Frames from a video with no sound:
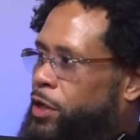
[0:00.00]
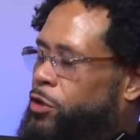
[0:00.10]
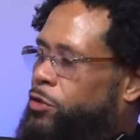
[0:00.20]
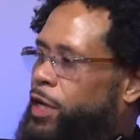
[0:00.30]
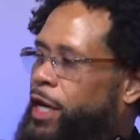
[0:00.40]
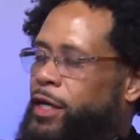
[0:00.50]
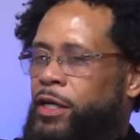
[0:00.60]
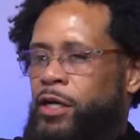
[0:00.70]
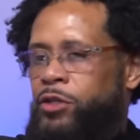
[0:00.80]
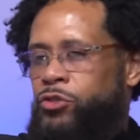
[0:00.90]
You dig?
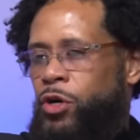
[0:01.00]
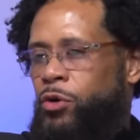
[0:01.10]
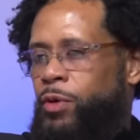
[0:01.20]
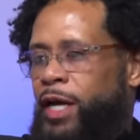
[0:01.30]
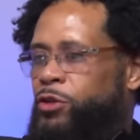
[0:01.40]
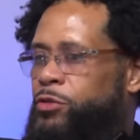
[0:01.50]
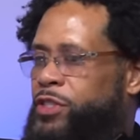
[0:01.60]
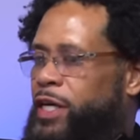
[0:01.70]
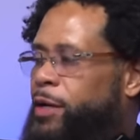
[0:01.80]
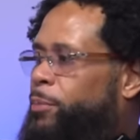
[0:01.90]
So and you
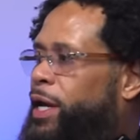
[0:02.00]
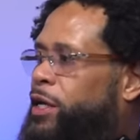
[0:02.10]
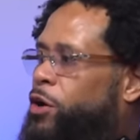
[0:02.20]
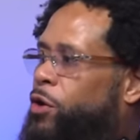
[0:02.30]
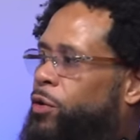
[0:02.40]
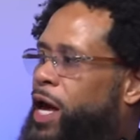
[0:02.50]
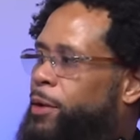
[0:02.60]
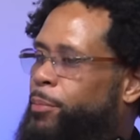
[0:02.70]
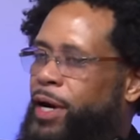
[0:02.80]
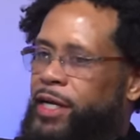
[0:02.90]
see him making a whole lot of
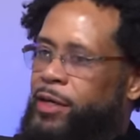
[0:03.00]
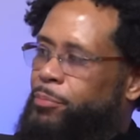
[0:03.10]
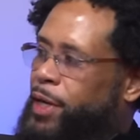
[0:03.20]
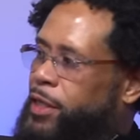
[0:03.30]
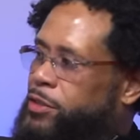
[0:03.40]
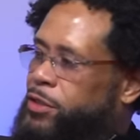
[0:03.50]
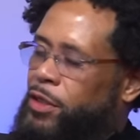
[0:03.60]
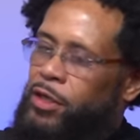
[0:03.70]
money in minutes.